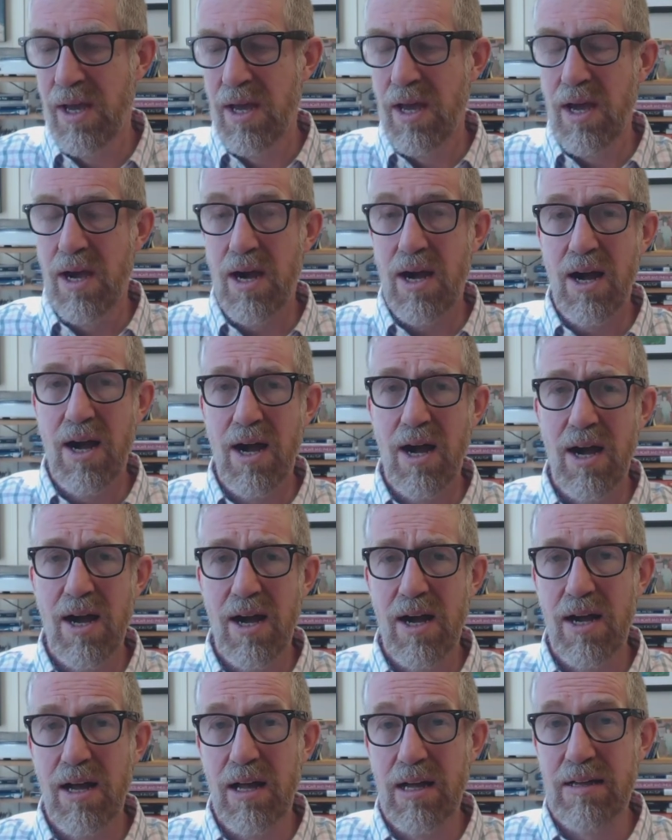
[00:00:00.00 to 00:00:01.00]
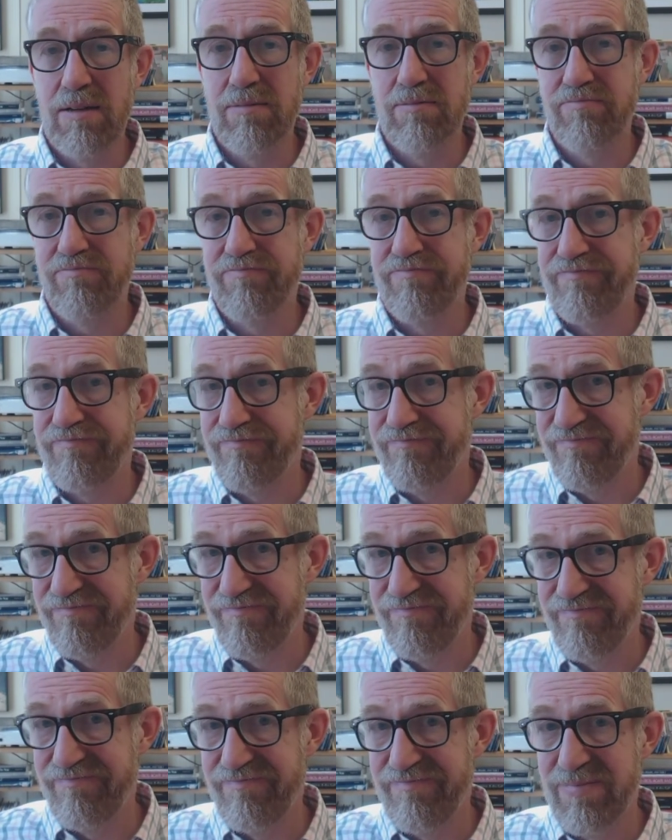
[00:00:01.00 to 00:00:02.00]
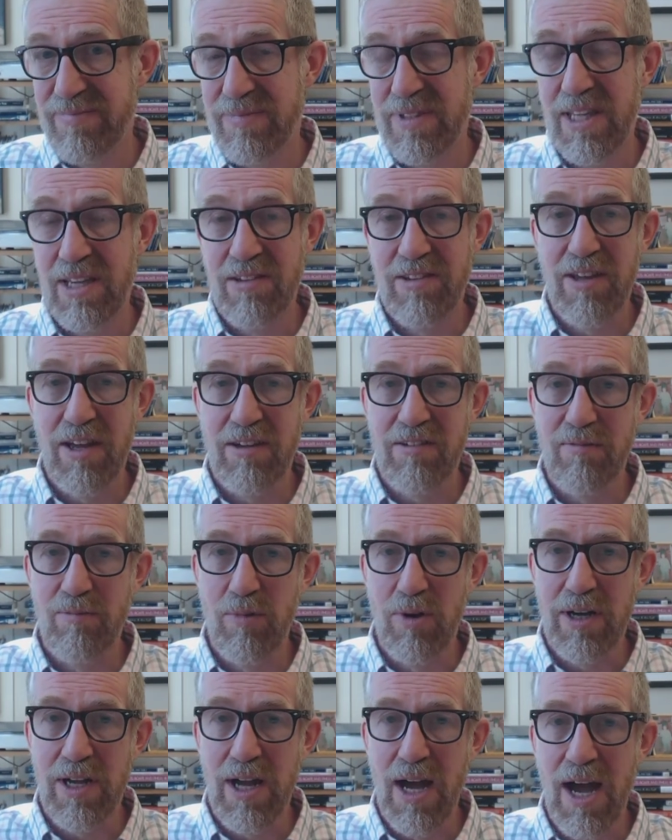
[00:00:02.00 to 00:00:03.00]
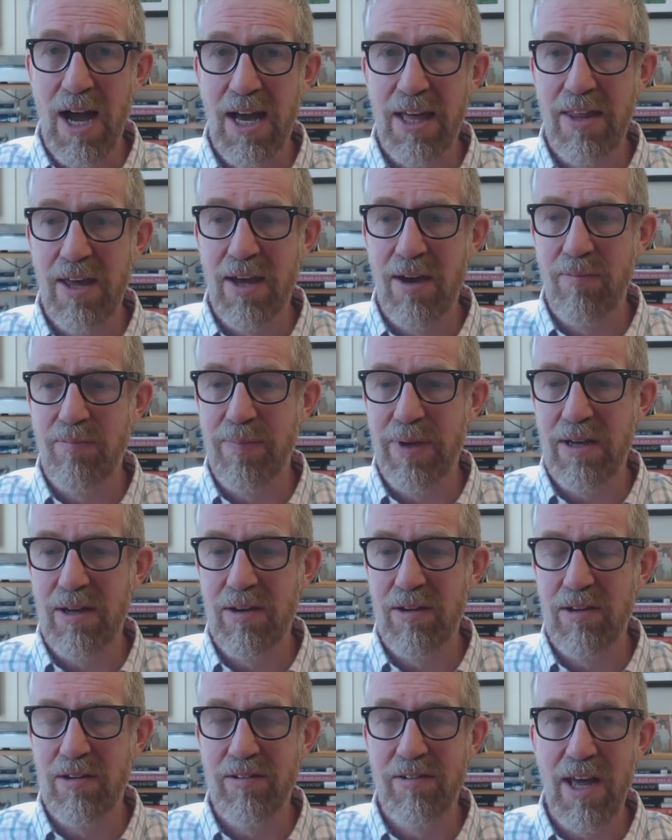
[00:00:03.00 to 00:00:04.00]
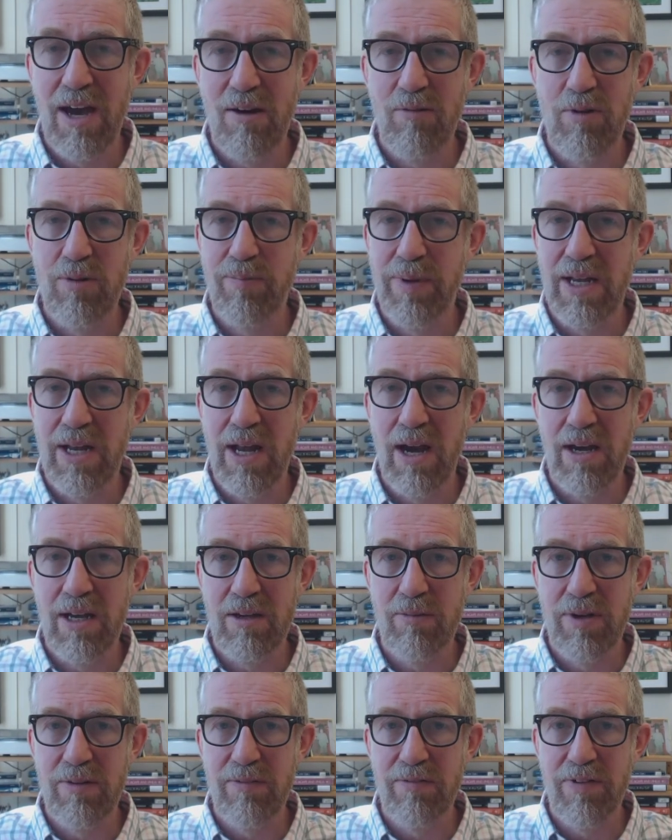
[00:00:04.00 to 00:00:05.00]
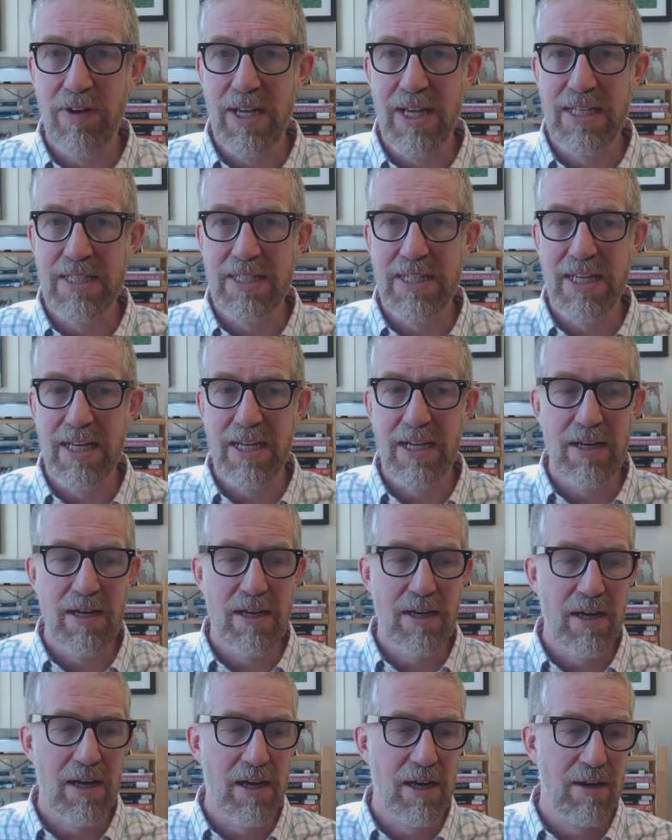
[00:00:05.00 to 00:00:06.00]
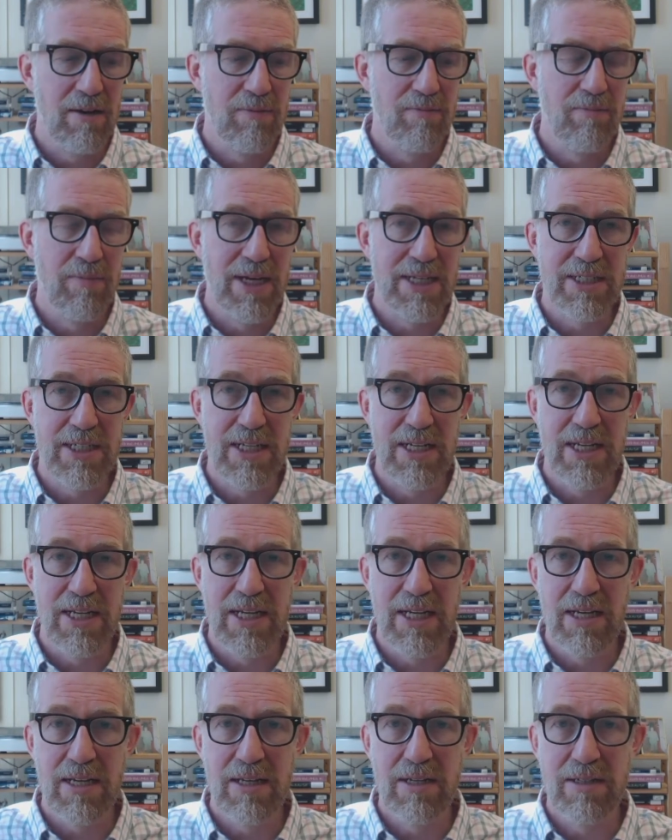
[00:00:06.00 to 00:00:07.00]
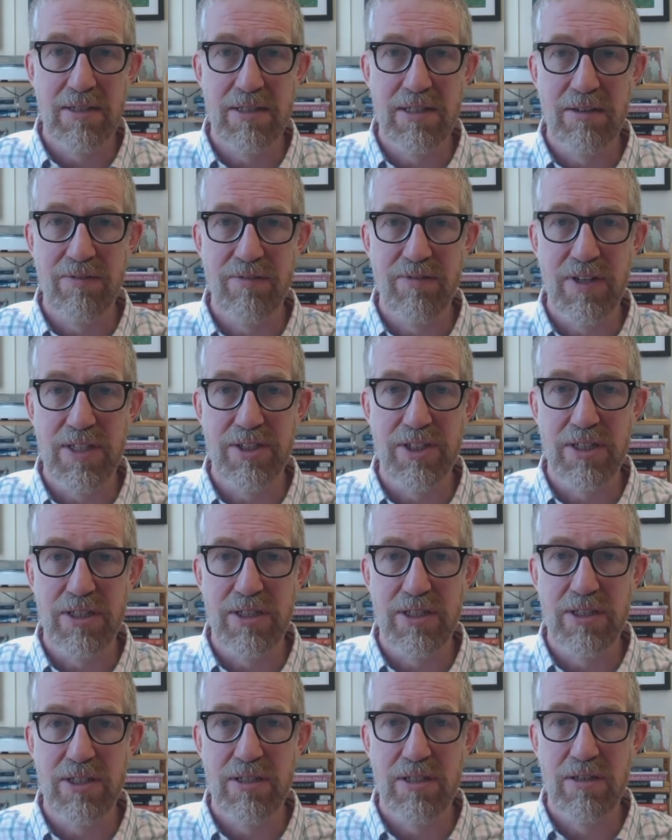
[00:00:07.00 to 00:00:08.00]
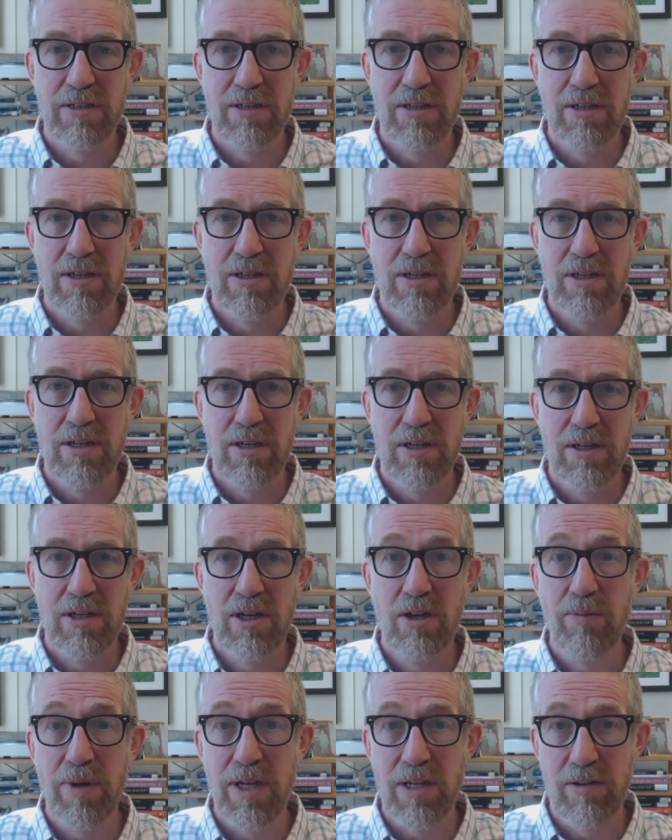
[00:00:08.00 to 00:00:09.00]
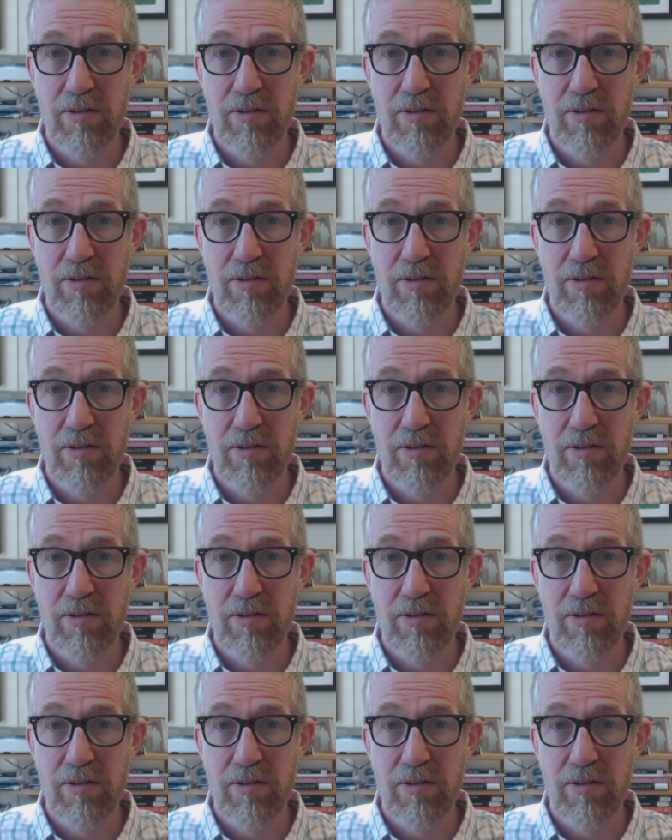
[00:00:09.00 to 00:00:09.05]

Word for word: Uh, this doesn't work either, because that would be an argument for eating uh, mentally deficient humans.